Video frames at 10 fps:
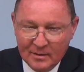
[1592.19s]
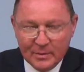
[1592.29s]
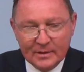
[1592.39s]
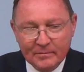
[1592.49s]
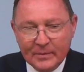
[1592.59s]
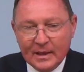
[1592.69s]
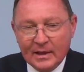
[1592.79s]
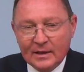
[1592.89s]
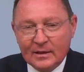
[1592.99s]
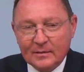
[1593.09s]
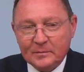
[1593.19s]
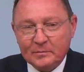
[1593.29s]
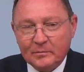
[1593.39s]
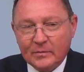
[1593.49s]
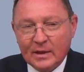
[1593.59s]
But
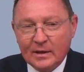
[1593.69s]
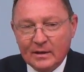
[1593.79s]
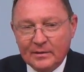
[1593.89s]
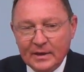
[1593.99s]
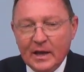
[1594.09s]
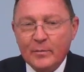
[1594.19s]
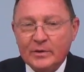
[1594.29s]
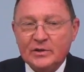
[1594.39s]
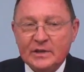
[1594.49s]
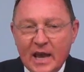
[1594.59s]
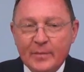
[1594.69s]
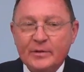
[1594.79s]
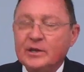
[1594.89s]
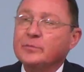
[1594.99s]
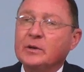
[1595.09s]
think how much
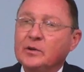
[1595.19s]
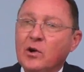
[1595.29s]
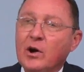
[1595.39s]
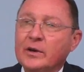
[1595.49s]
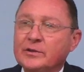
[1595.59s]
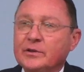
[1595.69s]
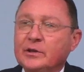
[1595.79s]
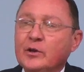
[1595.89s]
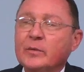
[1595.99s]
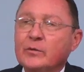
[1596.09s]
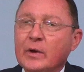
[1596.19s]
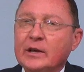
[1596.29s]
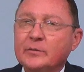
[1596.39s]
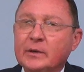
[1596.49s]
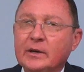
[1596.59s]
damage has been caused to the human
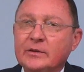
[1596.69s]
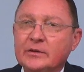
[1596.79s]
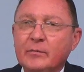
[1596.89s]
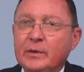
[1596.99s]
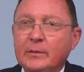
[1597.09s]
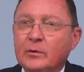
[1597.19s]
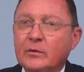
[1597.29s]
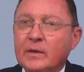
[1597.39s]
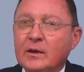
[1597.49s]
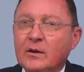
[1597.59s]
race because some people